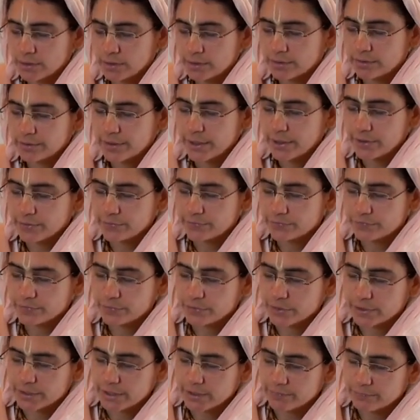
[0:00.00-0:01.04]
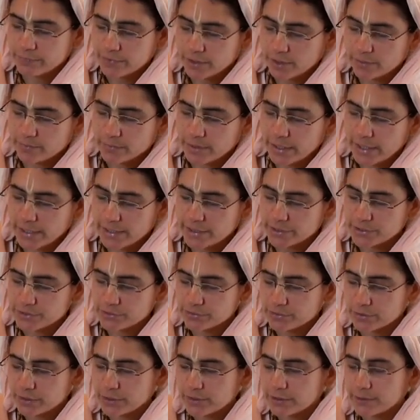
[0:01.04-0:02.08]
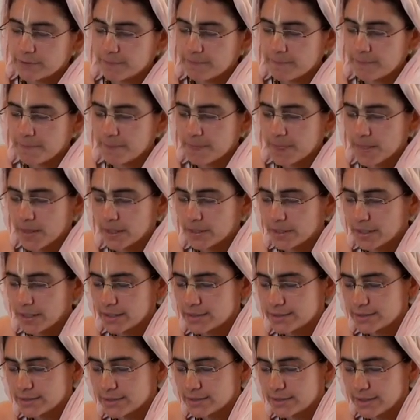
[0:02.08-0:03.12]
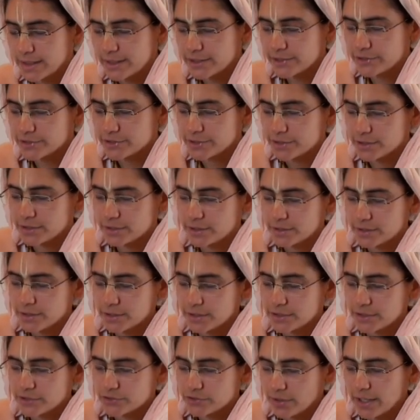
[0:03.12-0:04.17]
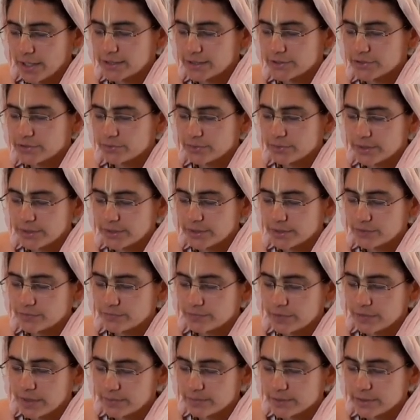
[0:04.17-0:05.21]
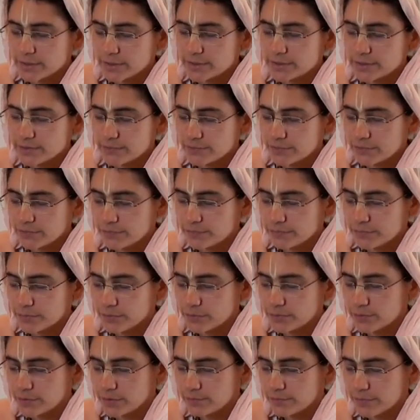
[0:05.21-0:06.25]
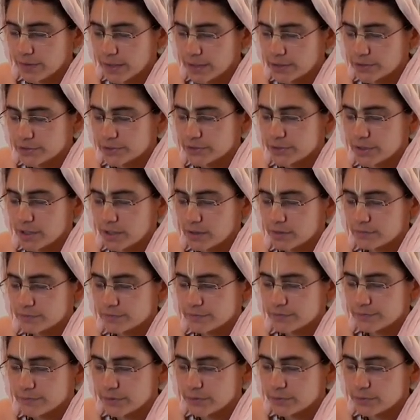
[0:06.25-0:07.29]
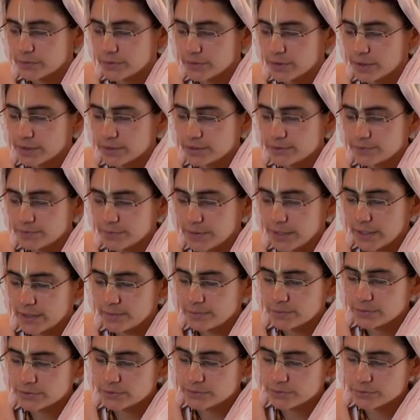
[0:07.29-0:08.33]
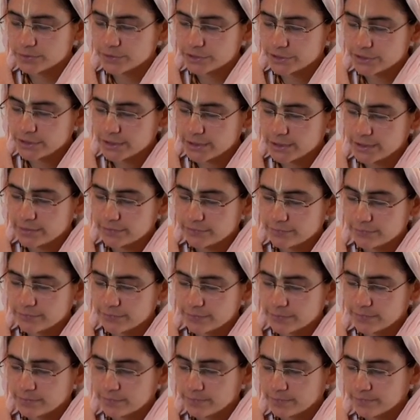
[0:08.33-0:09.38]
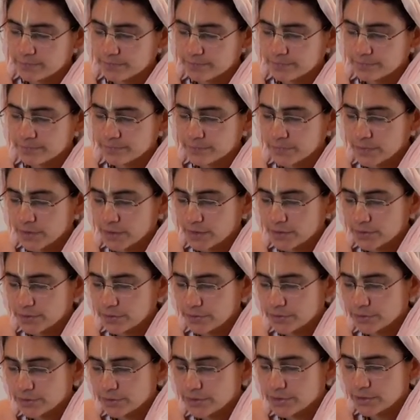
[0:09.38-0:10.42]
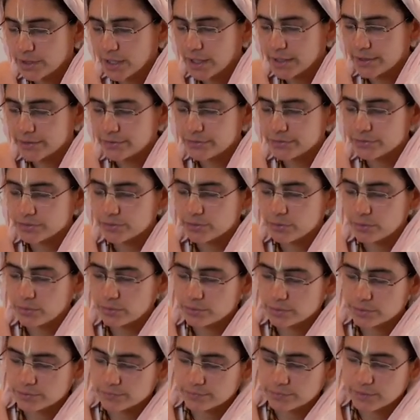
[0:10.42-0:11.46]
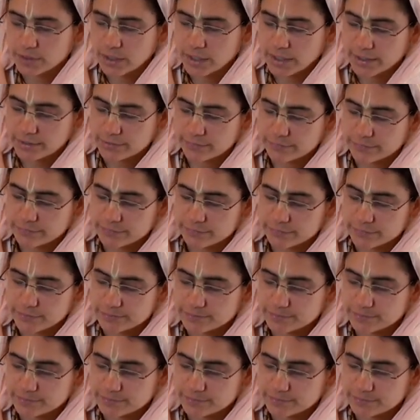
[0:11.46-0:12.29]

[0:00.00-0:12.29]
Therefore, giving up hatred and hesitation, try to eat the remnants of the food of Vaishnavas, for you will thus be able to achieve your desired goal of life.